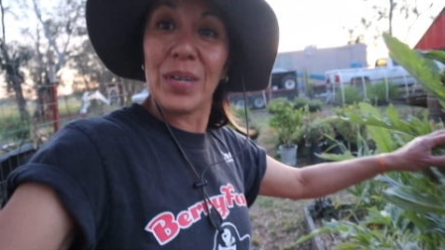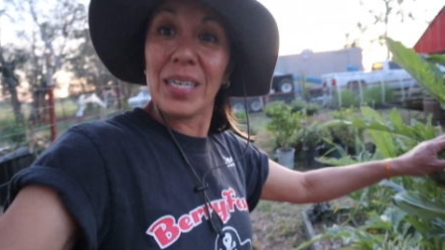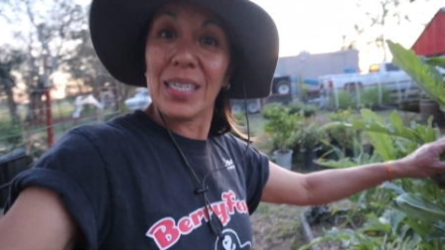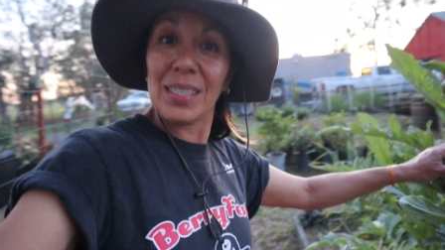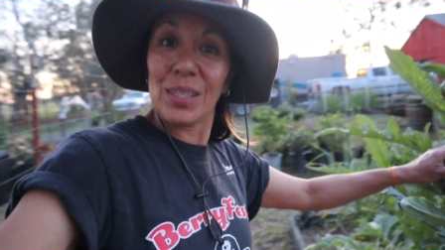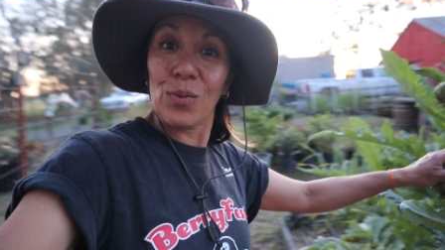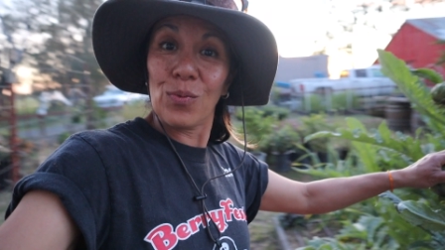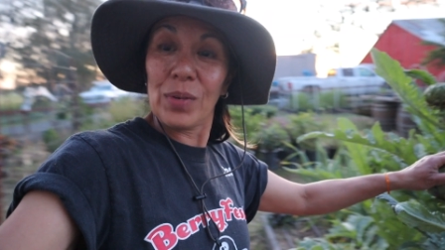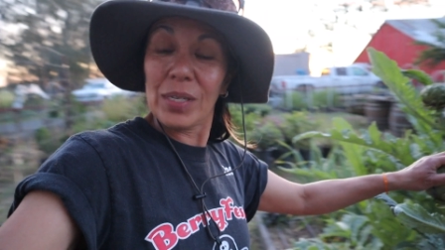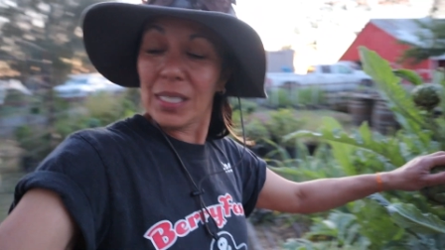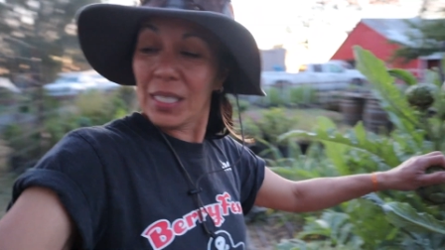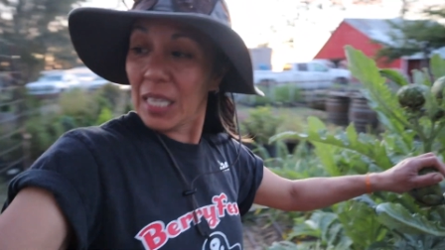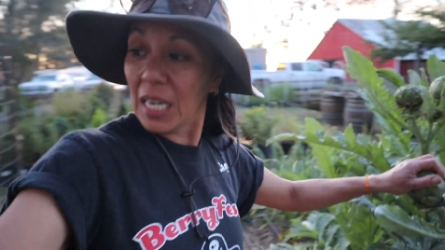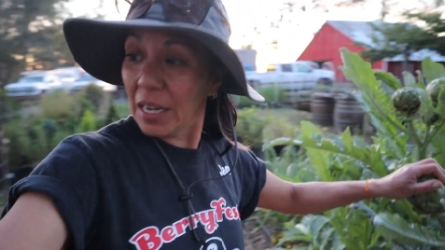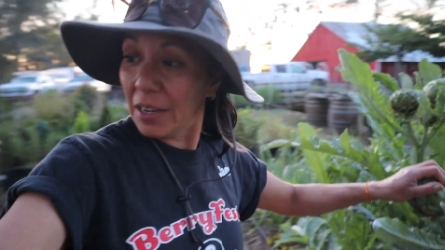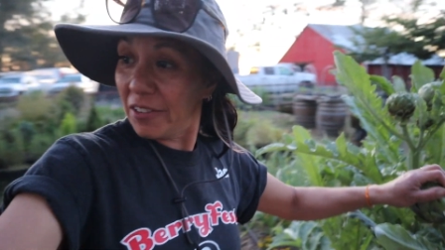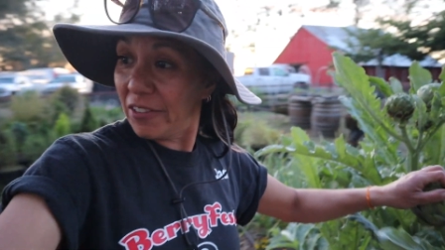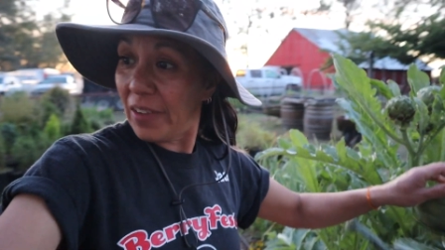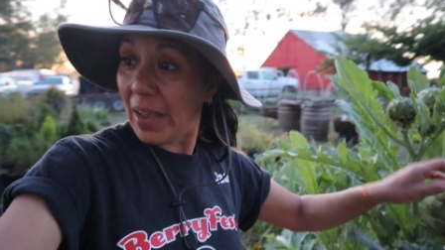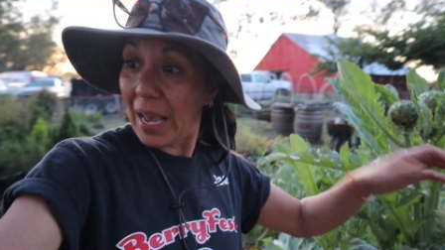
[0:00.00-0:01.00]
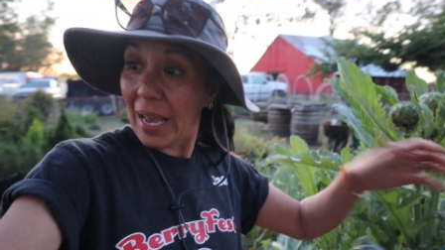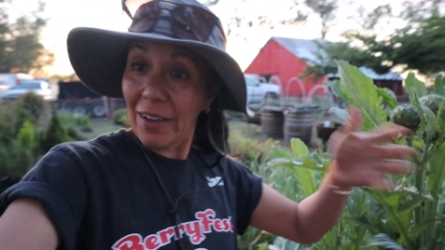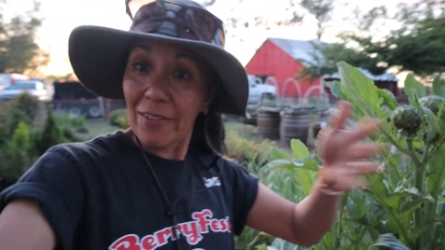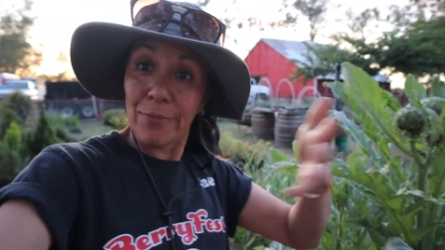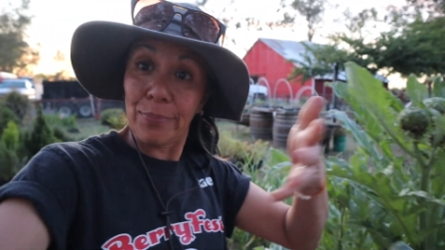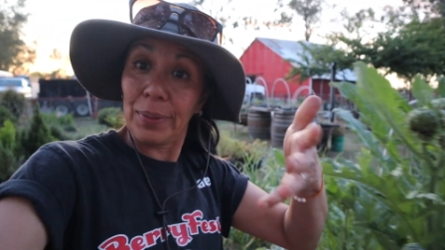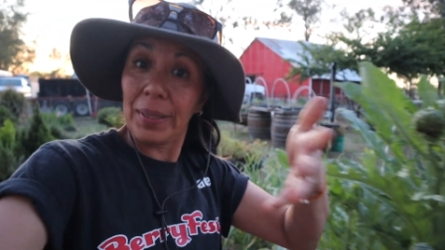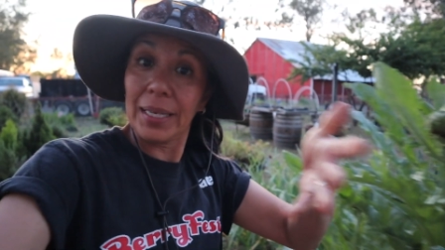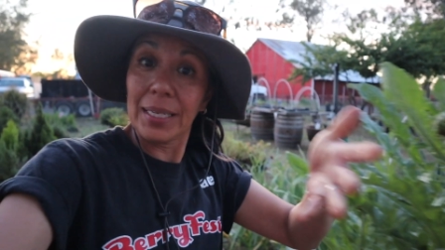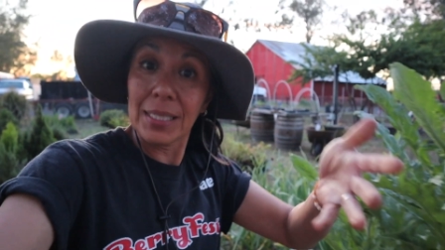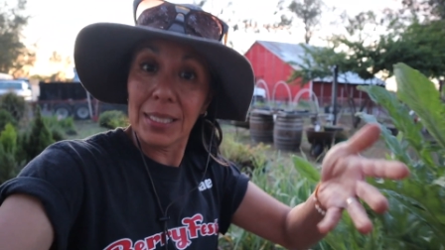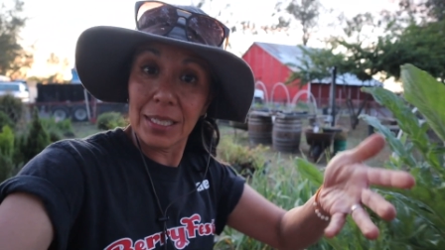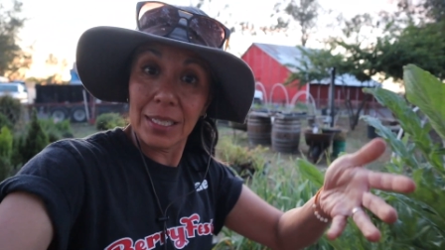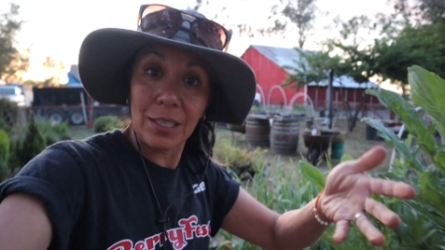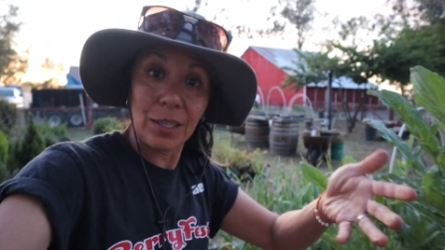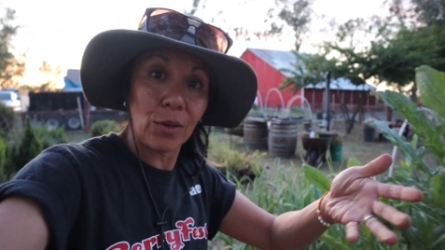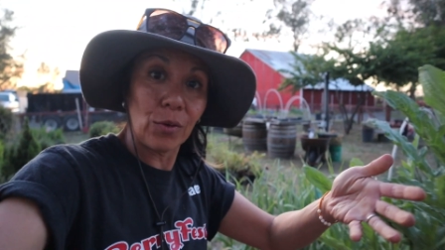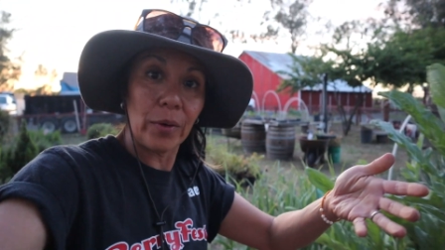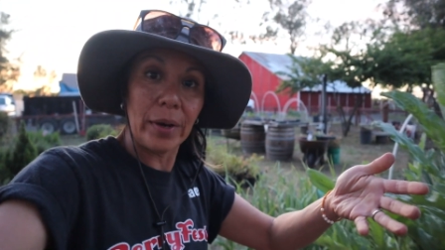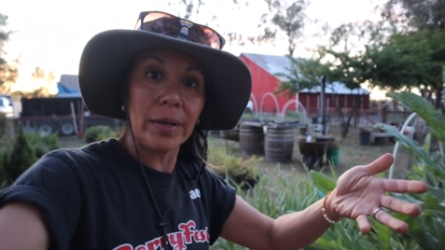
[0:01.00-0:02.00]
what? The ones that I have planted
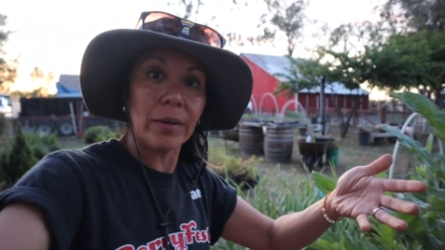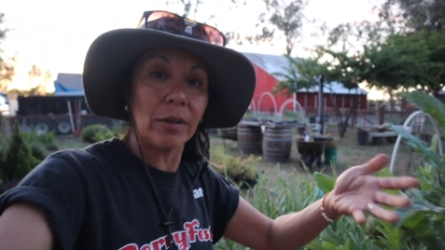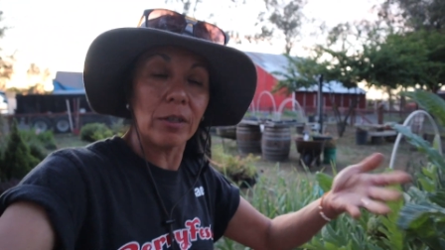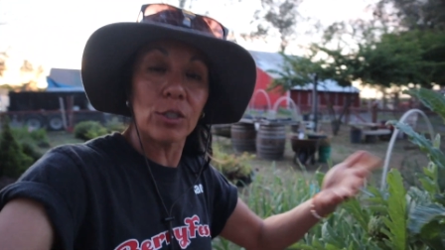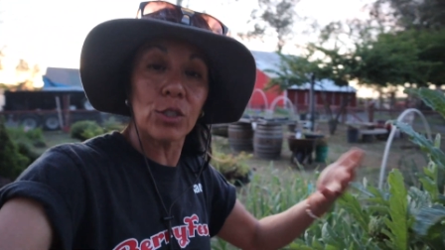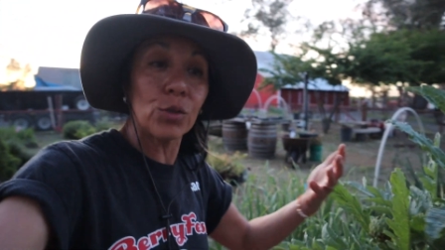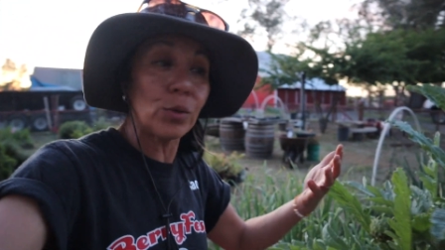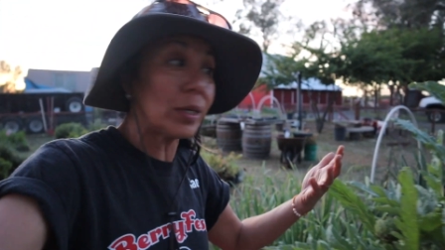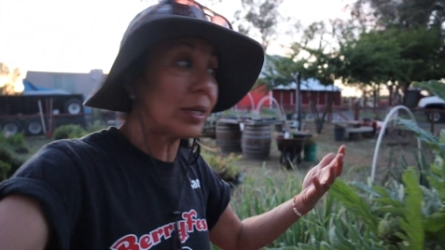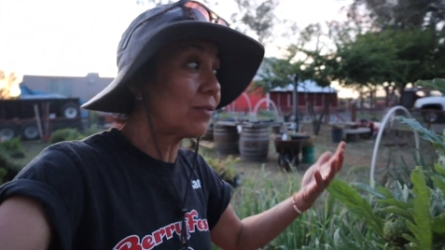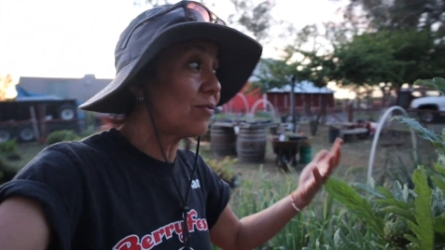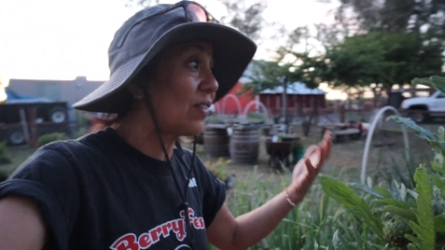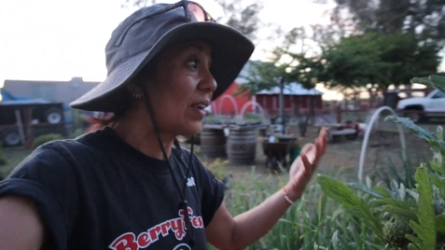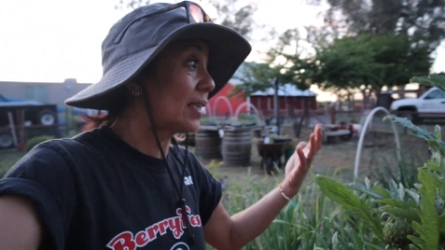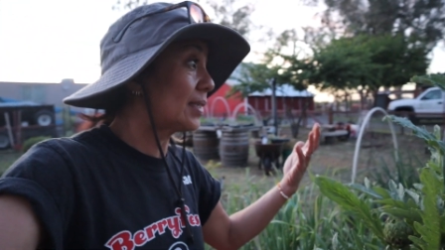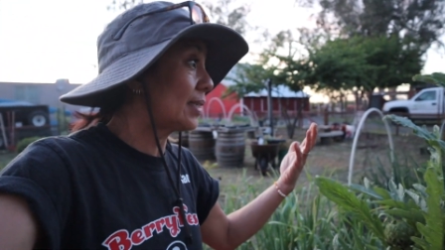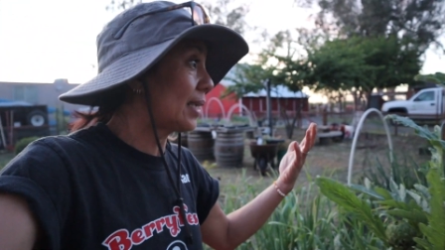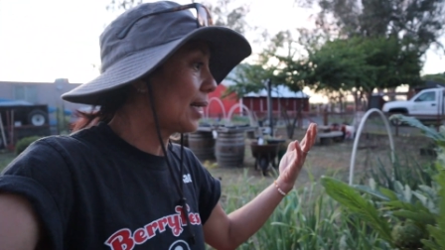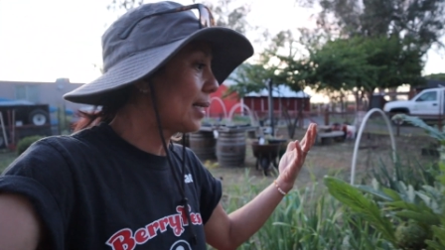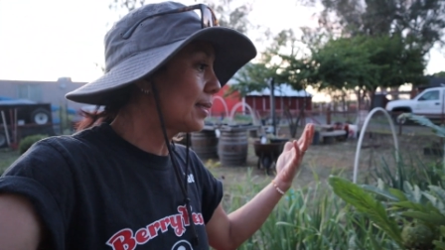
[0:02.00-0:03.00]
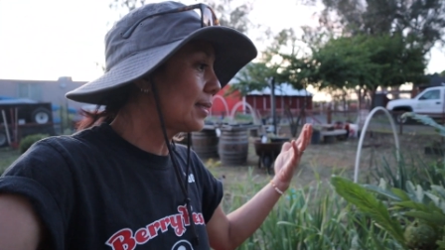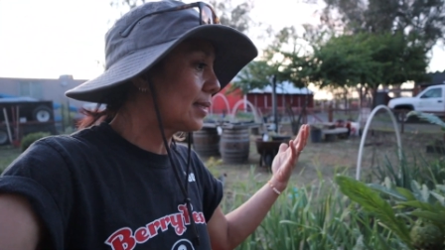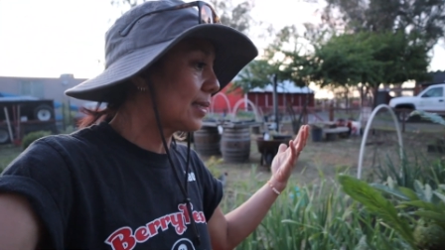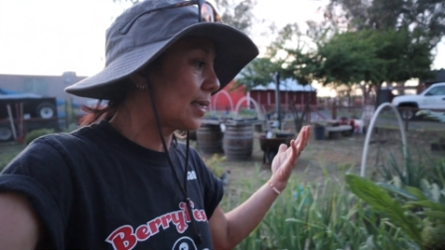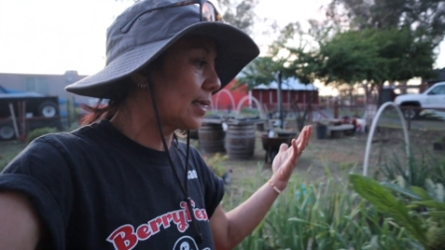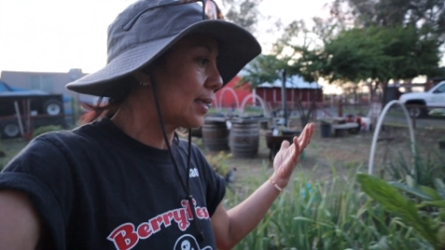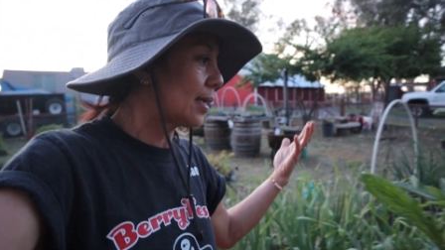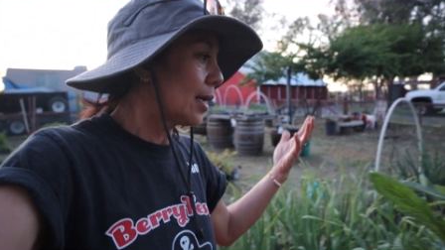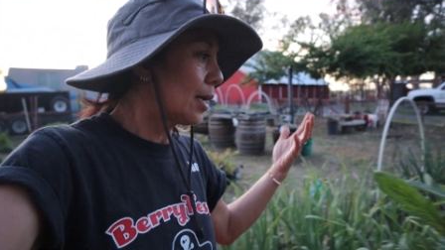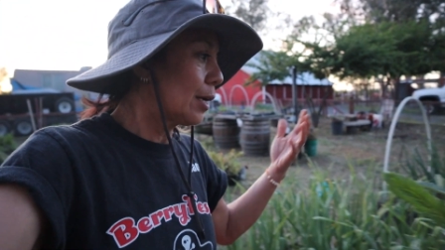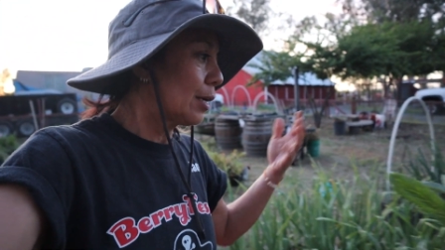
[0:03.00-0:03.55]
in the ground are doing fantastic.